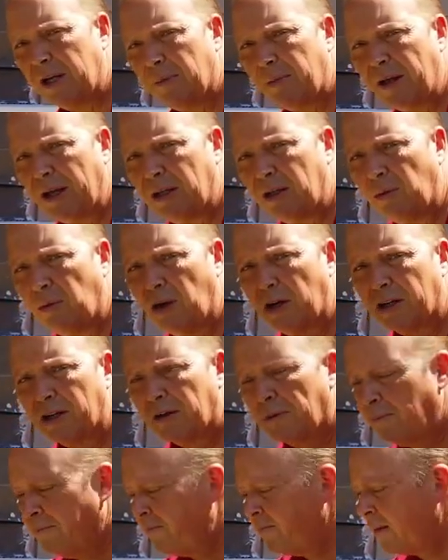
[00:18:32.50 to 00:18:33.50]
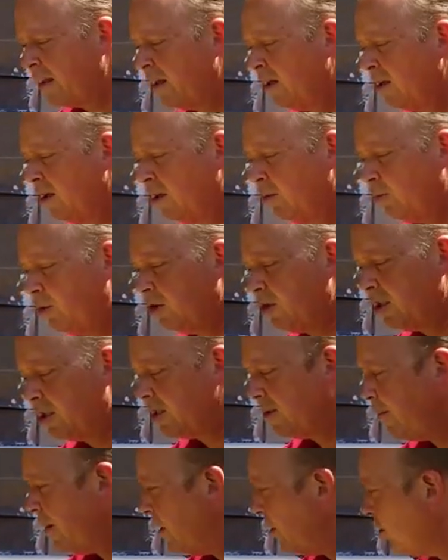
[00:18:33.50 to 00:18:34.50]
a pail of water, put the
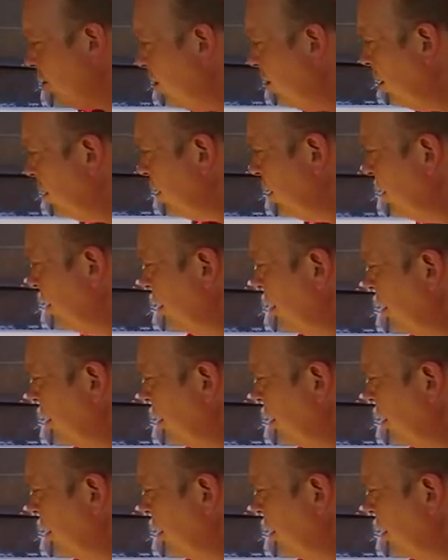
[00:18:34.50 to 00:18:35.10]
cement on,